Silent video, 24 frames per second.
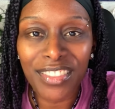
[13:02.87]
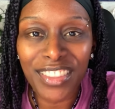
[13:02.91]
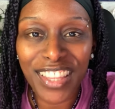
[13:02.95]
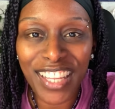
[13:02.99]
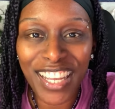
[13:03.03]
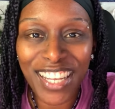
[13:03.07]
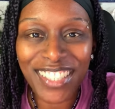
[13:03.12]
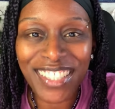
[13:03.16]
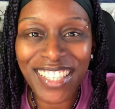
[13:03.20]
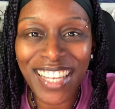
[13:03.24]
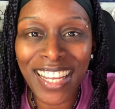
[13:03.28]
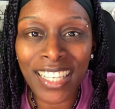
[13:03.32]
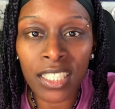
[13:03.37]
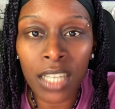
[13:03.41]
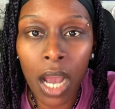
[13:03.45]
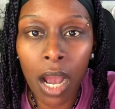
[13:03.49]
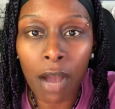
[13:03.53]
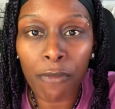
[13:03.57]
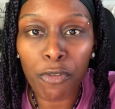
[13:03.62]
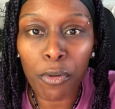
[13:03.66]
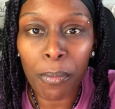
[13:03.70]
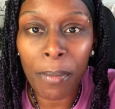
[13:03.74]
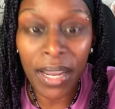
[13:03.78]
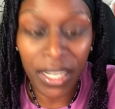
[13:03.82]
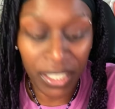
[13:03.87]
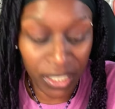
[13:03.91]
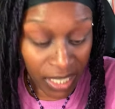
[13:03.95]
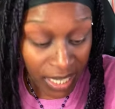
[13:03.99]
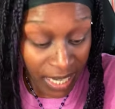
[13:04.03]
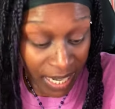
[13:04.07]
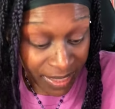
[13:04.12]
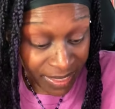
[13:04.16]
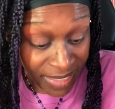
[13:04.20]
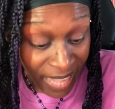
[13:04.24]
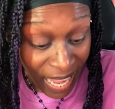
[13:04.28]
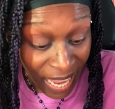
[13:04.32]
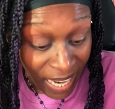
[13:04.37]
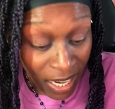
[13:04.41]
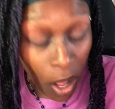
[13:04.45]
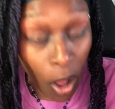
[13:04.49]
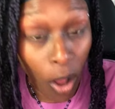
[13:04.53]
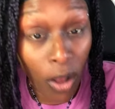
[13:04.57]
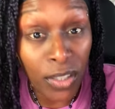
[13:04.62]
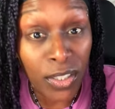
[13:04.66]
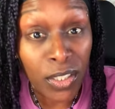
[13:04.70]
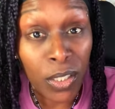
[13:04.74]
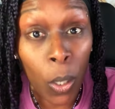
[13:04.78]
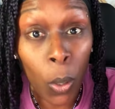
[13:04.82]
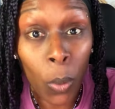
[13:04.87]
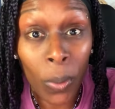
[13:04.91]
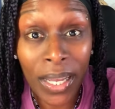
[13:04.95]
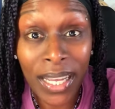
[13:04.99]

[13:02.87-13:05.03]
This is confirmation. And that also